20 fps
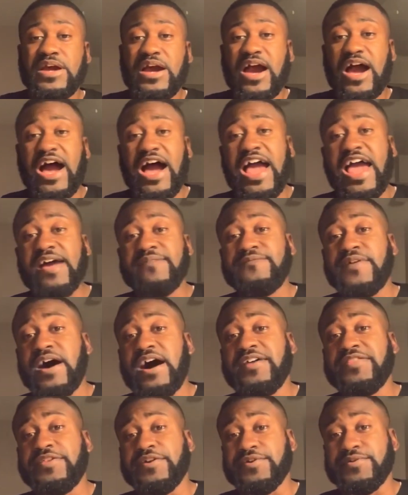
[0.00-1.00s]
I have
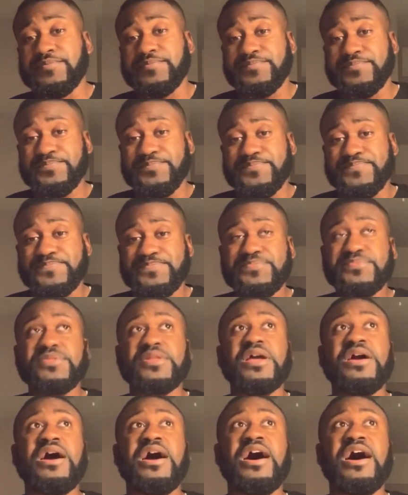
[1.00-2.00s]
other.
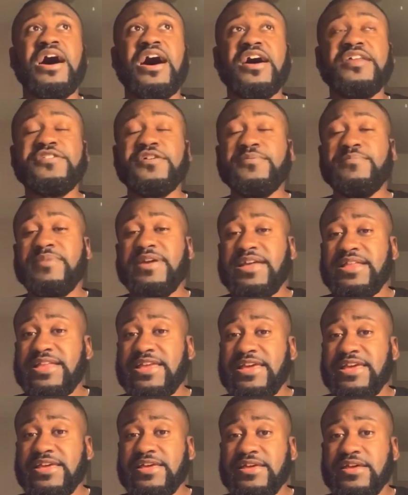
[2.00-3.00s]
Other
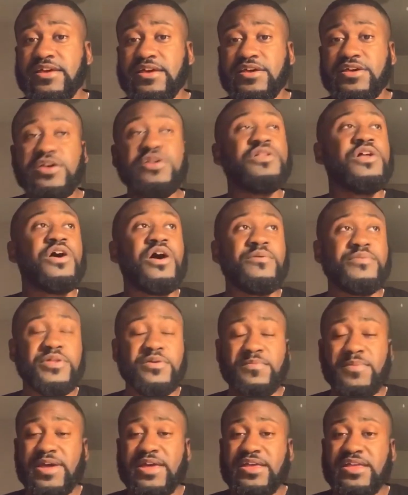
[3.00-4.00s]
meaning, you know, I want
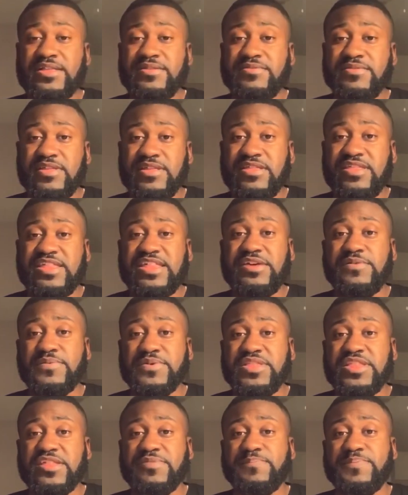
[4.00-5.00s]
to wait and see
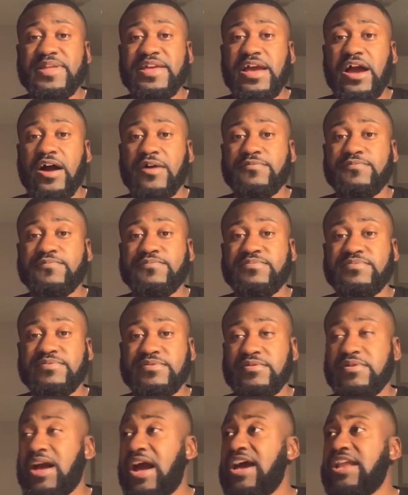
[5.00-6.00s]
what this playoffs,
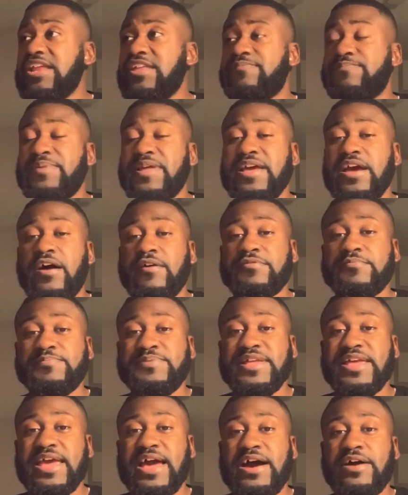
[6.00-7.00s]
how these playoffs
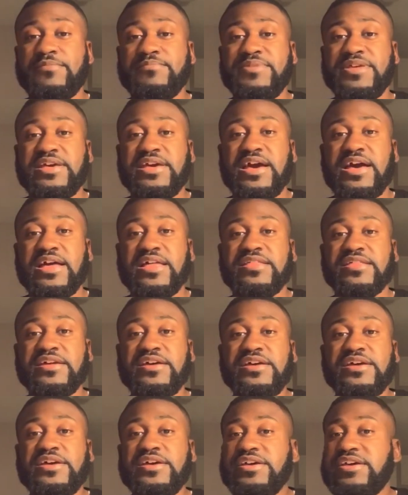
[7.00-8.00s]
play out, because
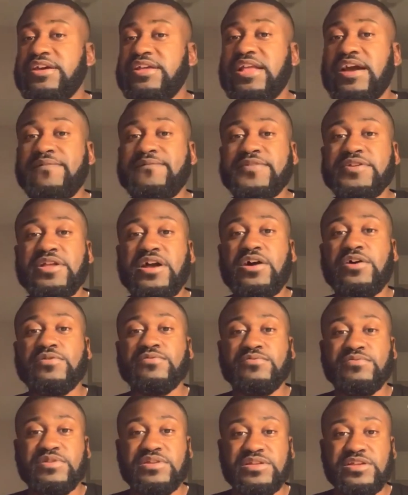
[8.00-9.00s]
you never
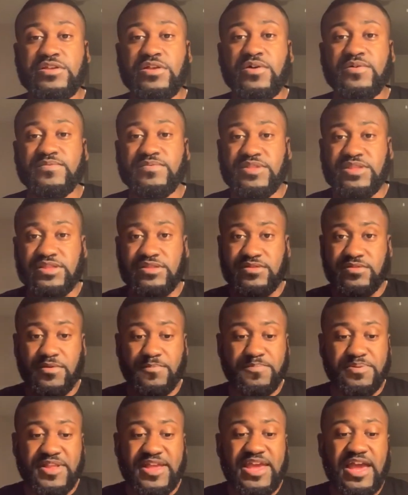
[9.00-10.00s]
know. You know, the
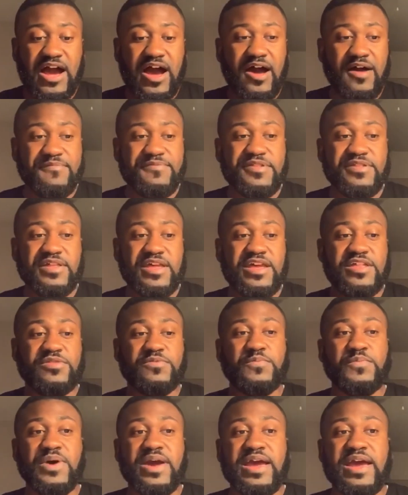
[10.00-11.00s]
playoffs is
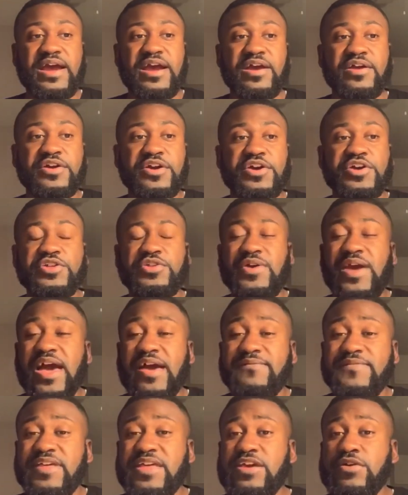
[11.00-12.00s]
where you
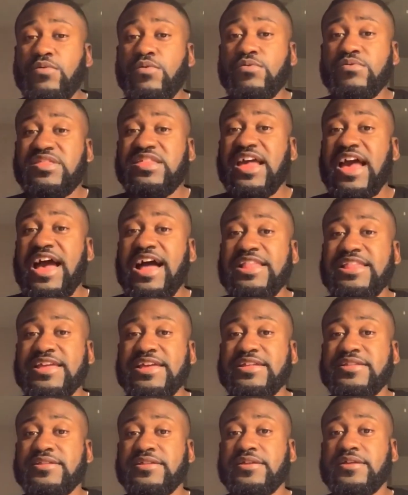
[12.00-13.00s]
have equal talent,